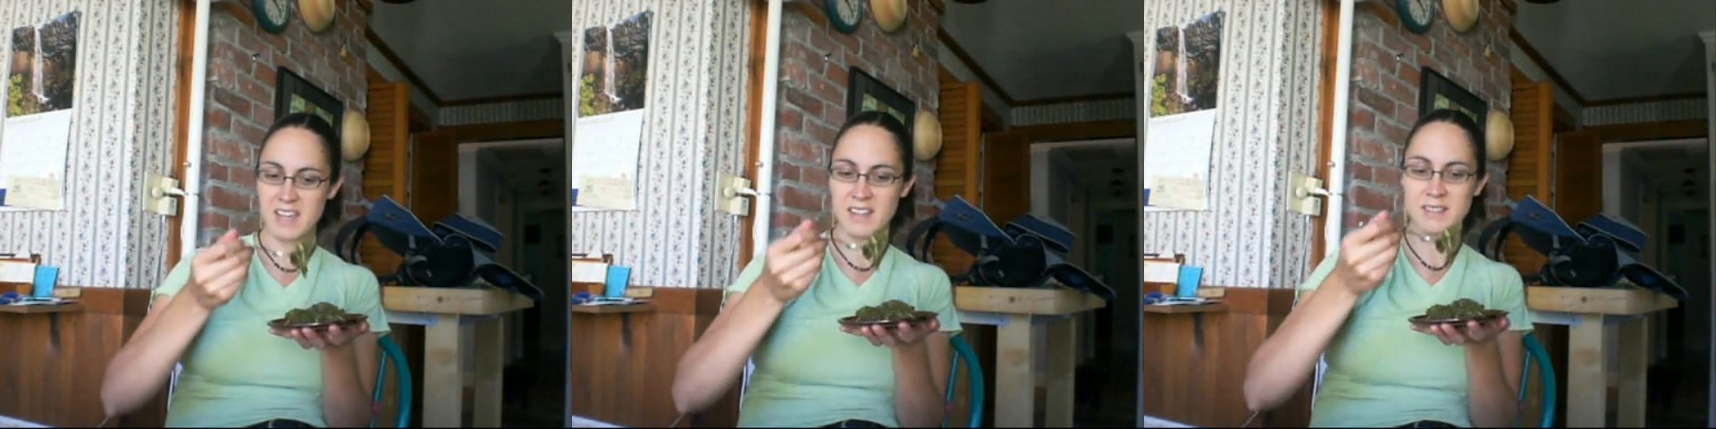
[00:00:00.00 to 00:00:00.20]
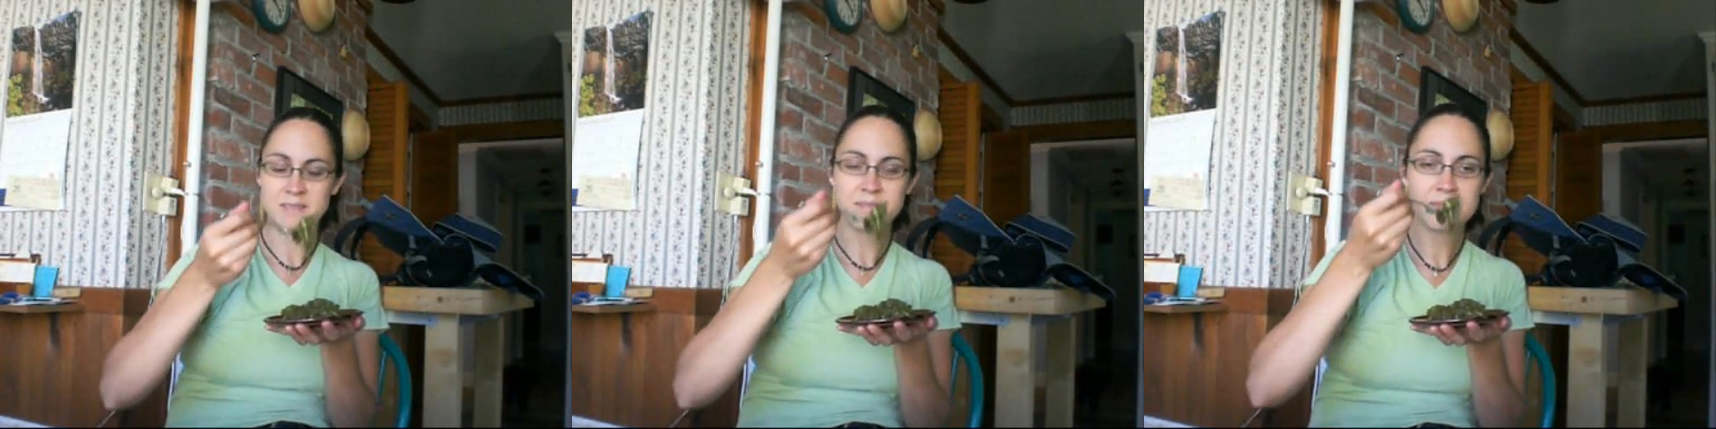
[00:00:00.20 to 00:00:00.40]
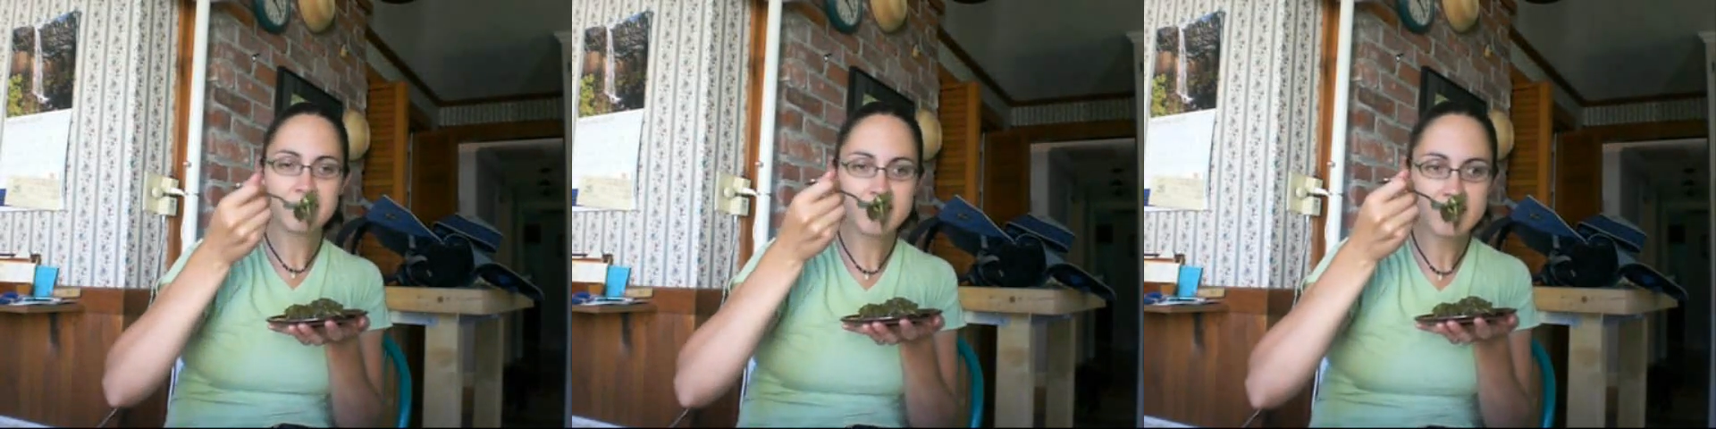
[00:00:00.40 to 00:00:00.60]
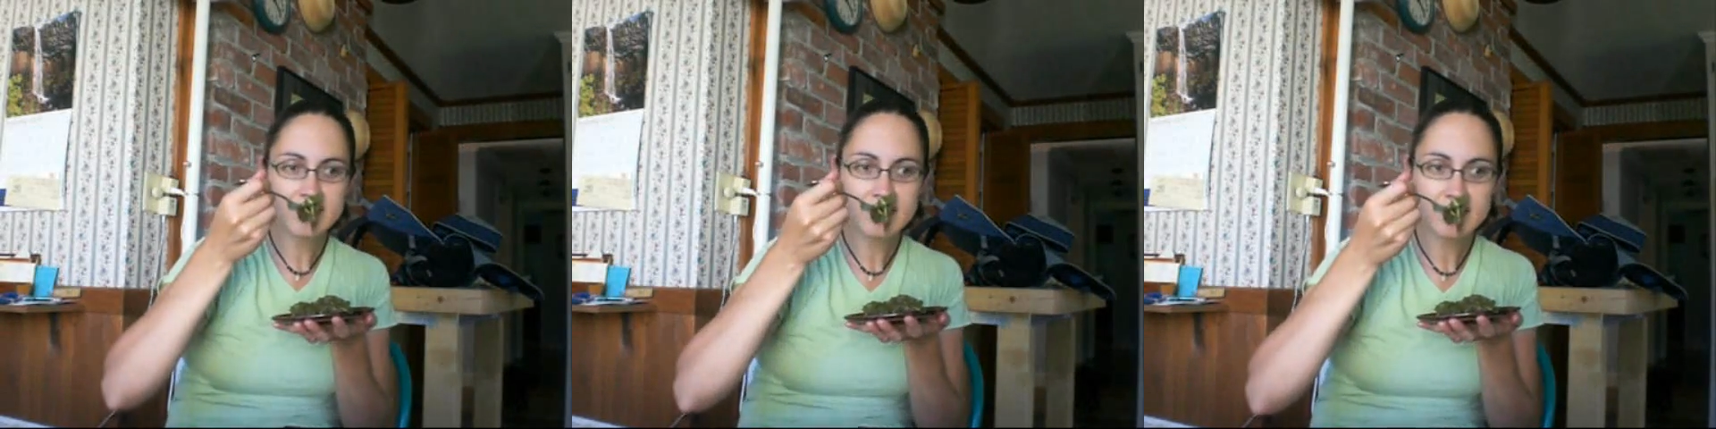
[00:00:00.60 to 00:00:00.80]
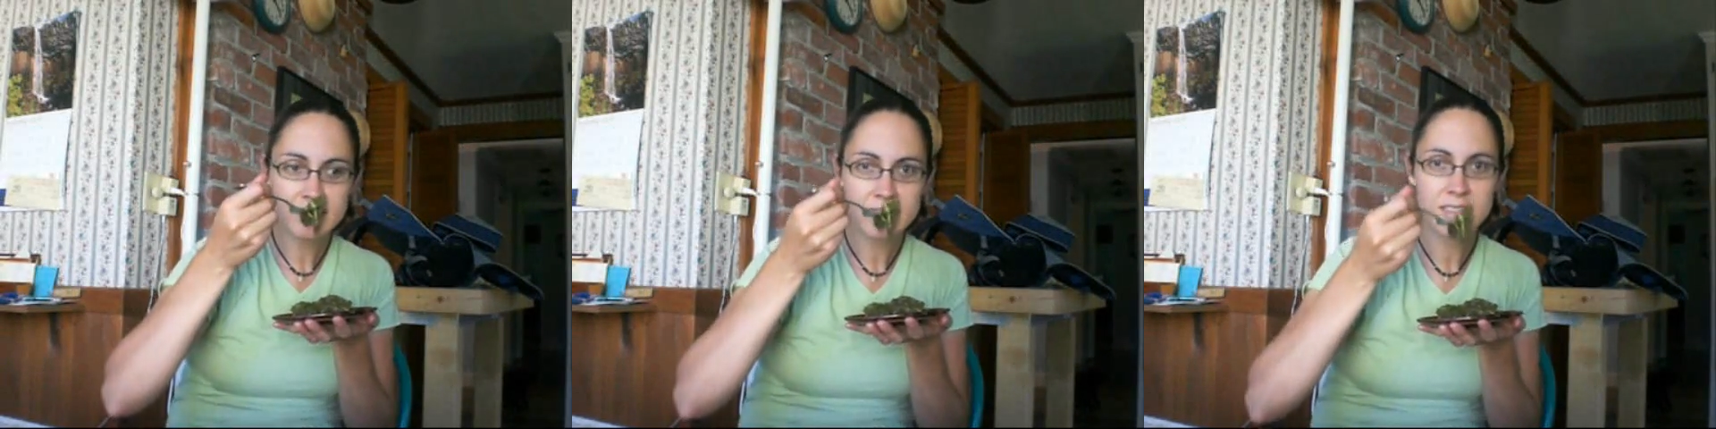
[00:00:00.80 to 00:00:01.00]

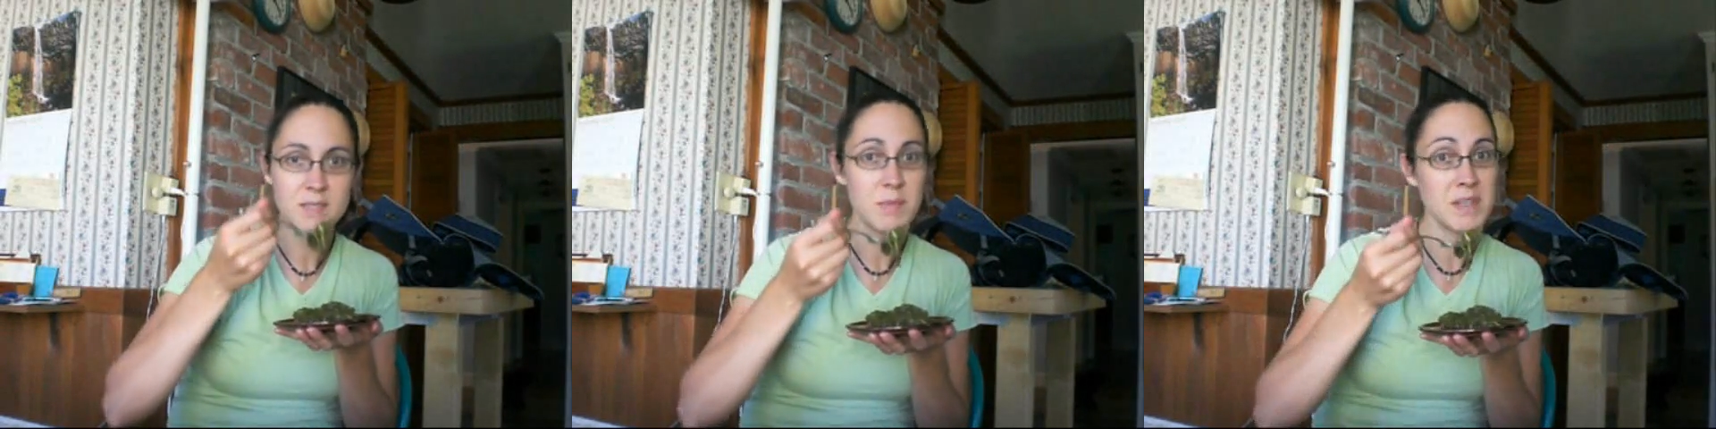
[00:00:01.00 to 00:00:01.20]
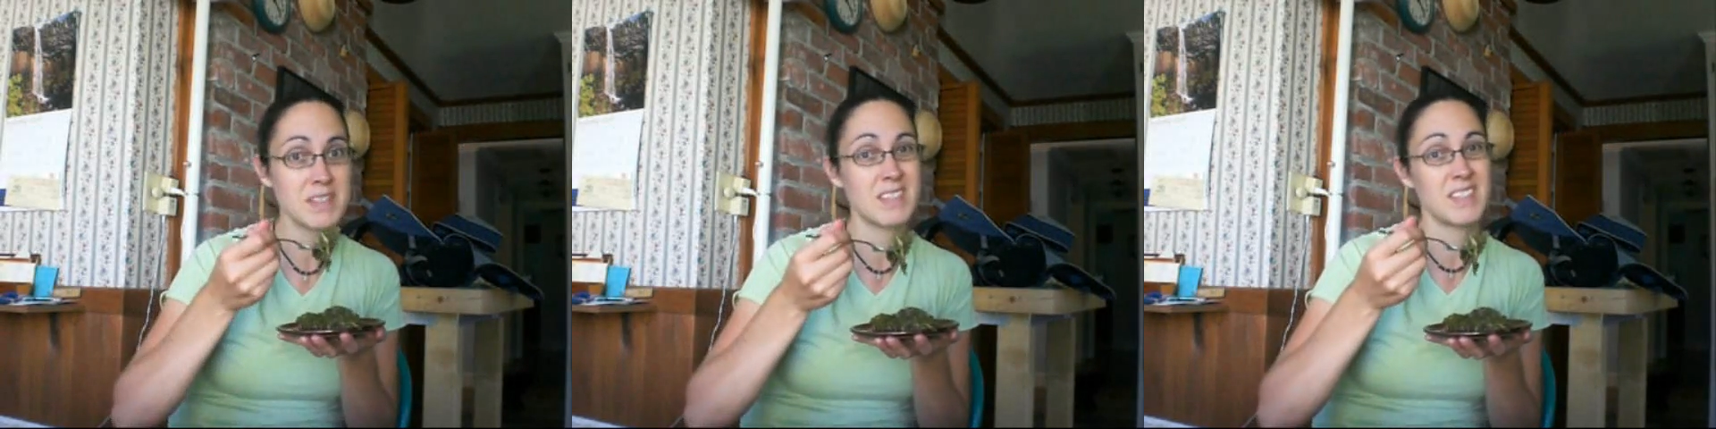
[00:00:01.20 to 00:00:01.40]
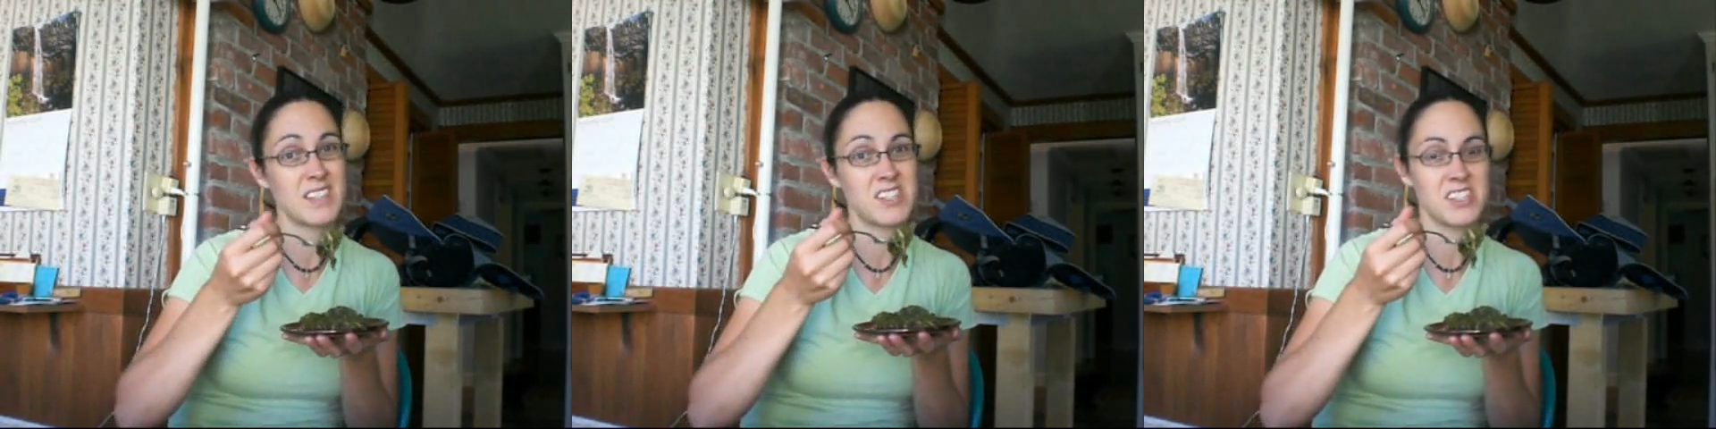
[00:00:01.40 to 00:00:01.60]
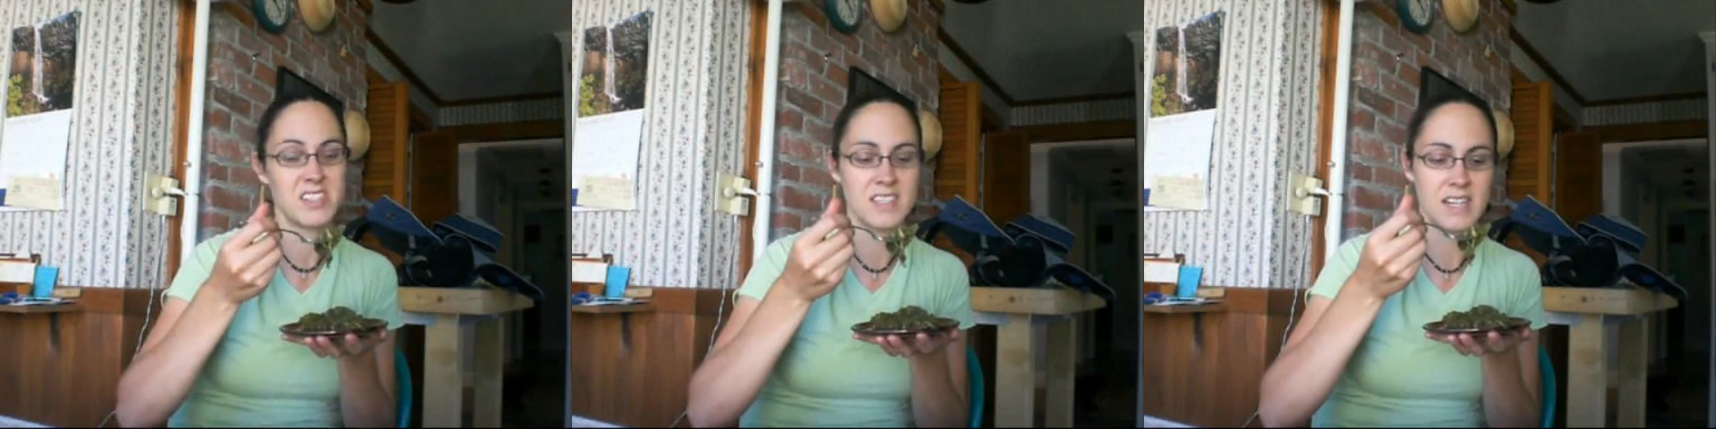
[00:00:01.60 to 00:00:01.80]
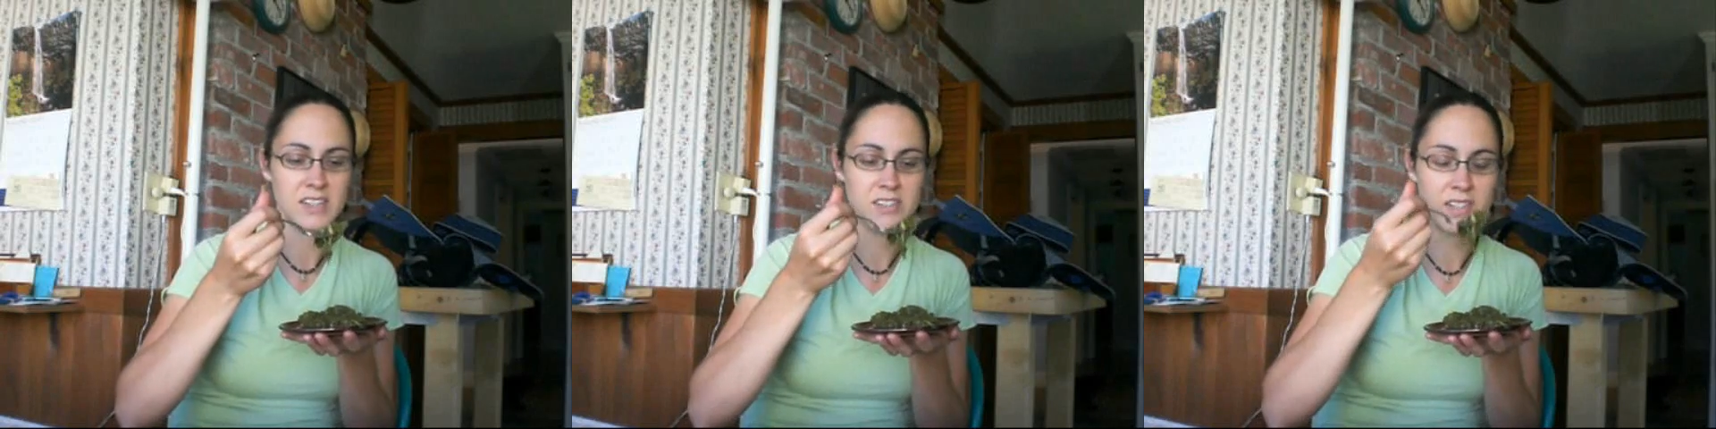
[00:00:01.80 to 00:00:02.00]
It smells
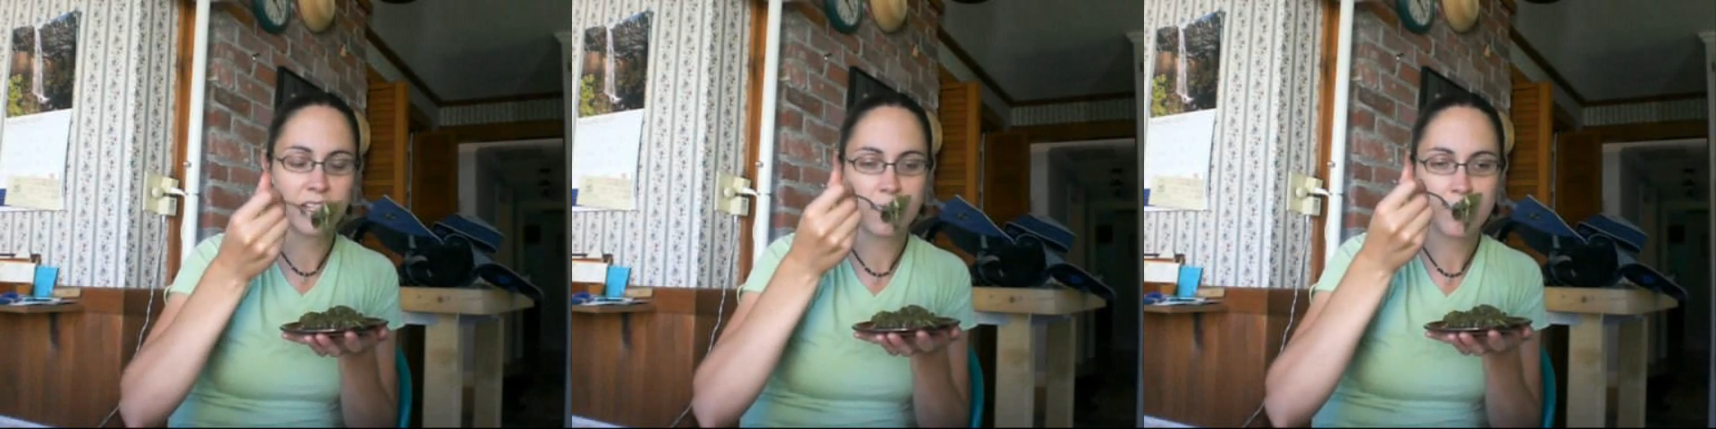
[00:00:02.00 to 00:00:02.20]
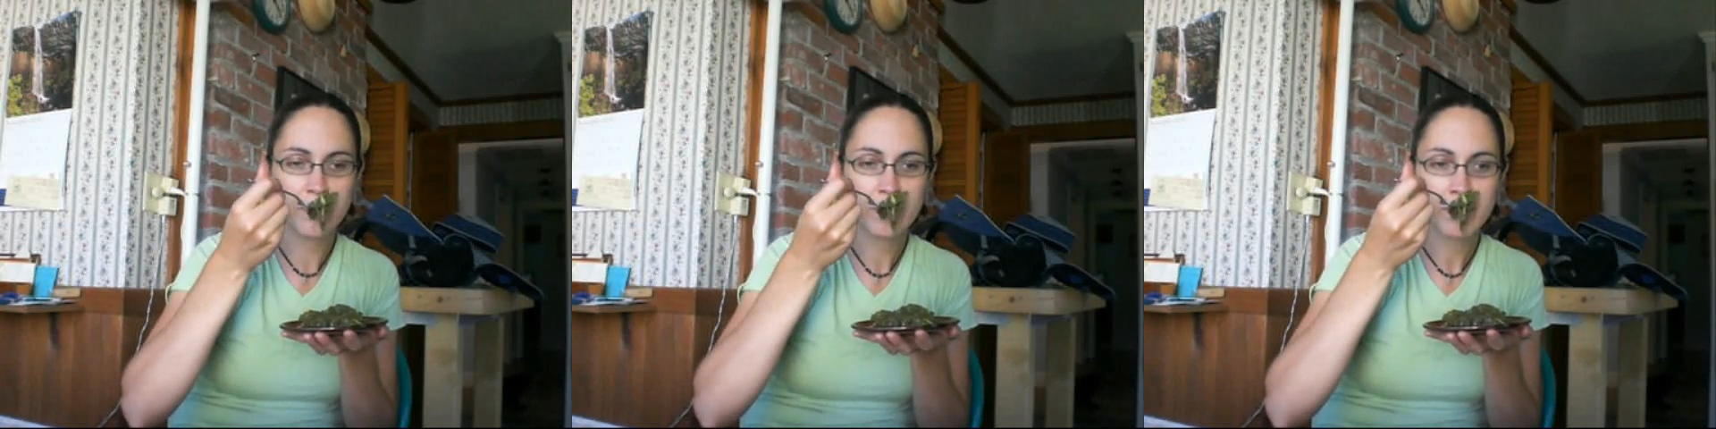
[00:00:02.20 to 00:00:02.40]
delicious, actually.